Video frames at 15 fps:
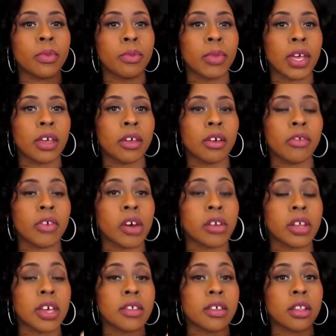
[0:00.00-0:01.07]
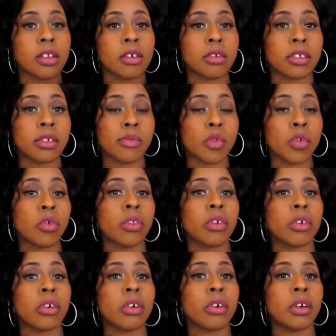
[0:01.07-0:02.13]
make your foundation look
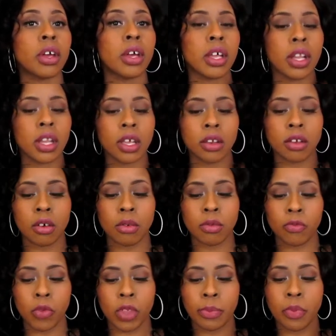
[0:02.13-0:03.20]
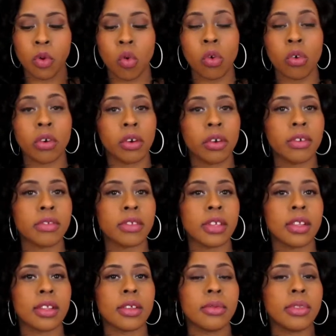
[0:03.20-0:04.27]
smoother, you know, with pores
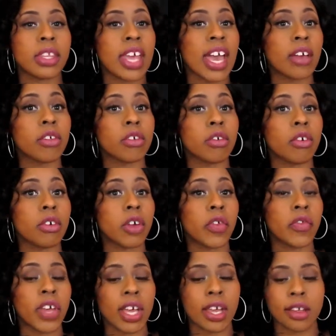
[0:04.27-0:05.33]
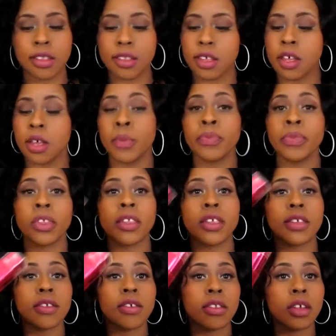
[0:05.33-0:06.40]
and texture on your face.
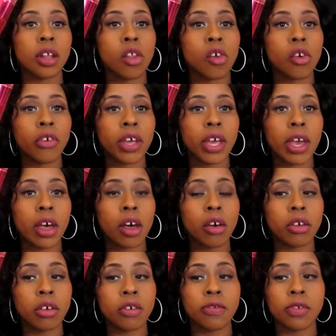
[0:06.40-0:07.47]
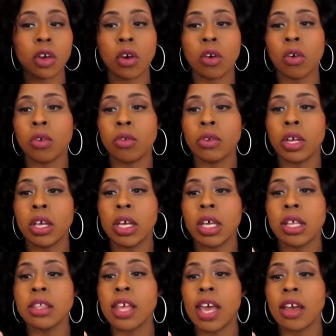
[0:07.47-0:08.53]
This is the L'Oreal Youth Code
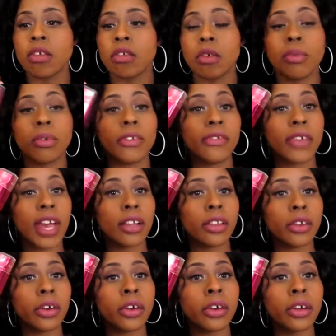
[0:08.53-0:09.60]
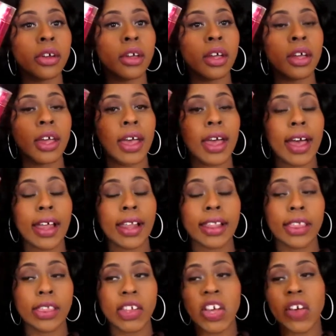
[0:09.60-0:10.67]
Texture Perfector.
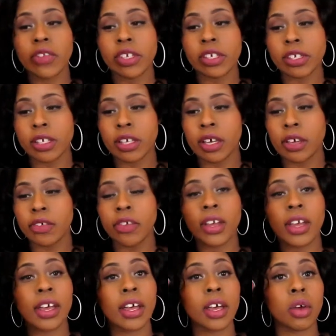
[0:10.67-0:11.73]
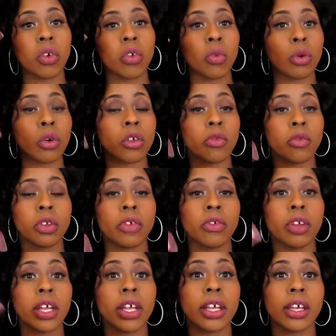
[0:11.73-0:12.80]
Love this stuff. It works
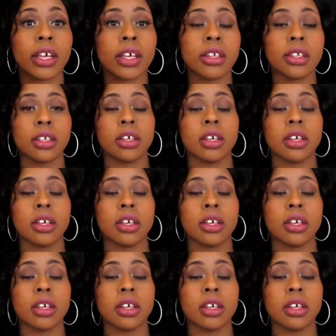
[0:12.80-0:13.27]
really good.